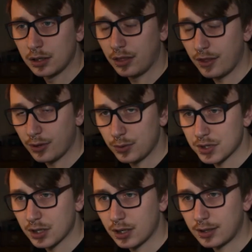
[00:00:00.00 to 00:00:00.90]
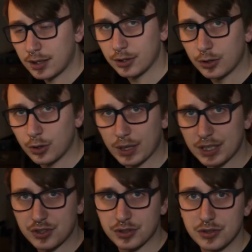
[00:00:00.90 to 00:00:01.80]
Those are good
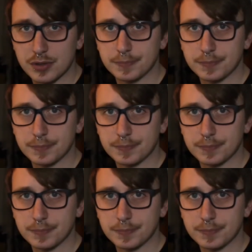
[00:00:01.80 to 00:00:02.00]
questions.